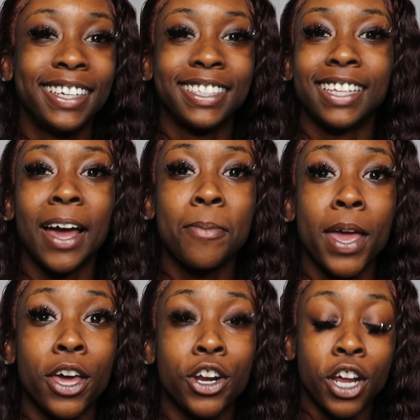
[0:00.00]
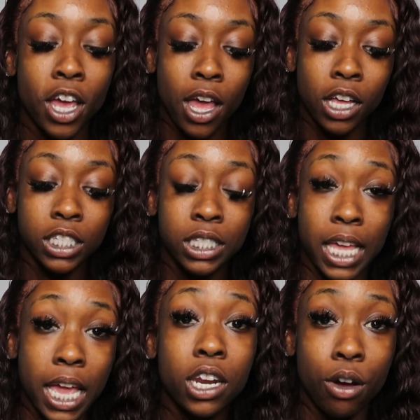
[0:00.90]
it does not matter
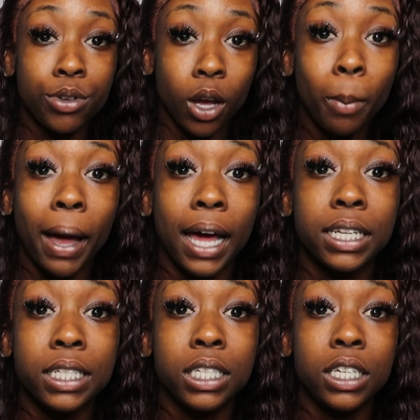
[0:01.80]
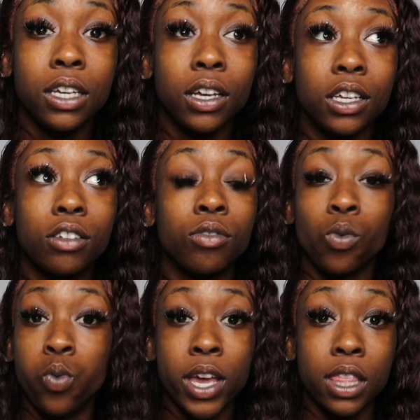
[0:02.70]
stand on your policy
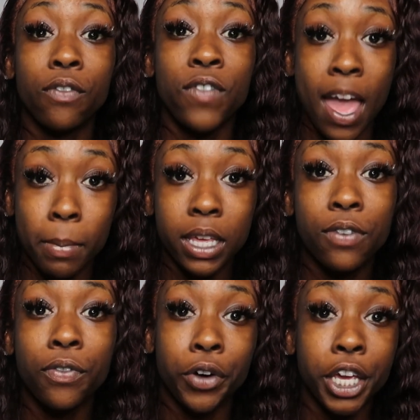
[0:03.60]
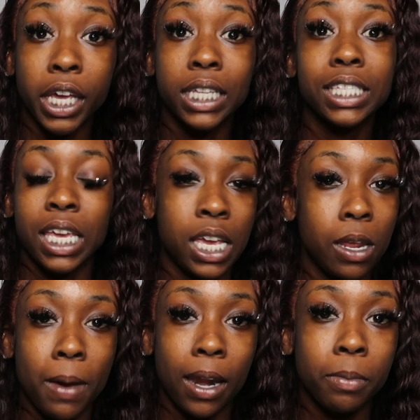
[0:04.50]
with family friends
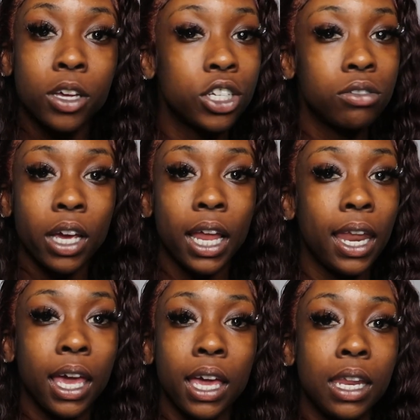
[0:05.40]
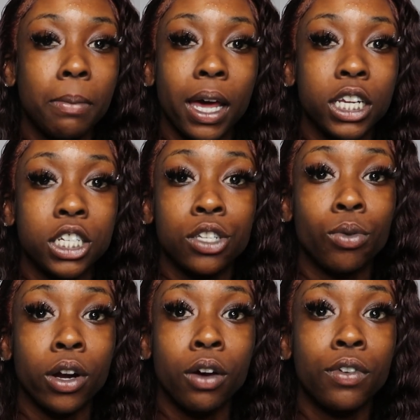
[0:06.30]
anybody because you can't let anybody just
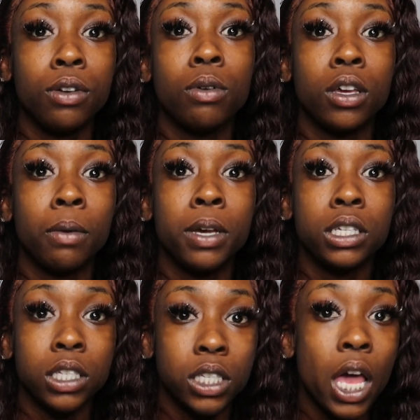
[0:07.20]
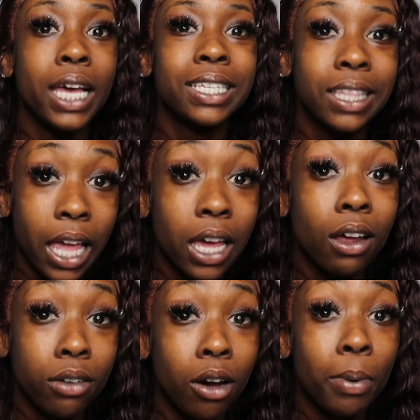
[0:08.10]
run over you and your business
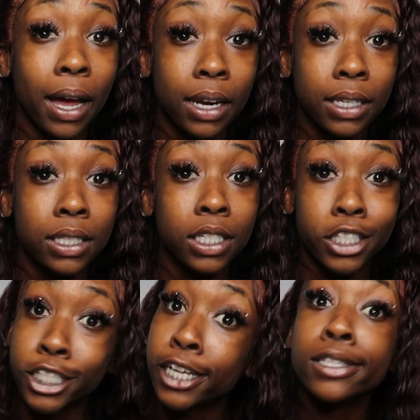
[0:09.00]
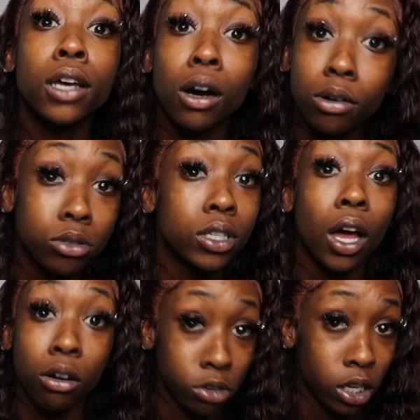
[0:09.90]
stand on your policy 10 toes
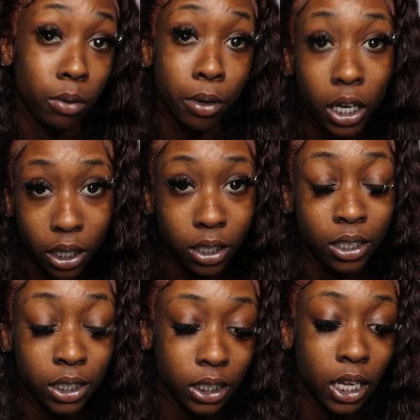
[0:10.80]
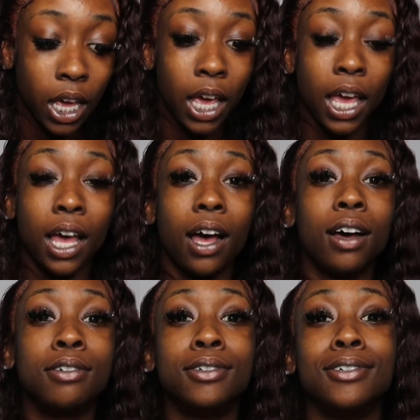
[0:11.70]
on it please
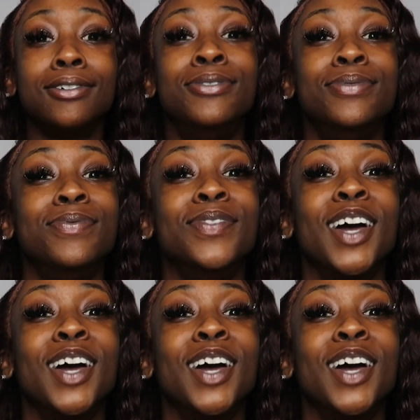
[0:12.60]
um